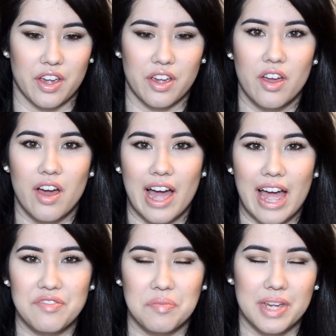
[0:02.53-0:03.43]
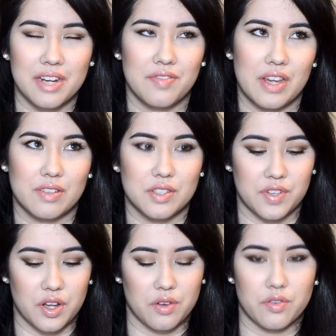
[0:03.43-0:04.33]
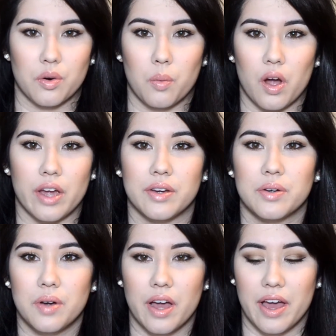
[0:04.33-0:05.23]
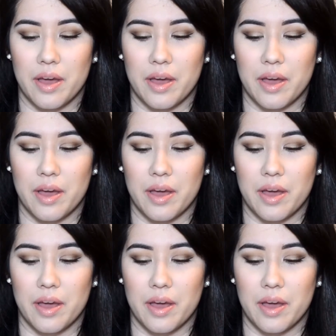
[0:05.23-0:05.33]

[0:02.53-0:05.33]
I haven't made a favourites video for a while,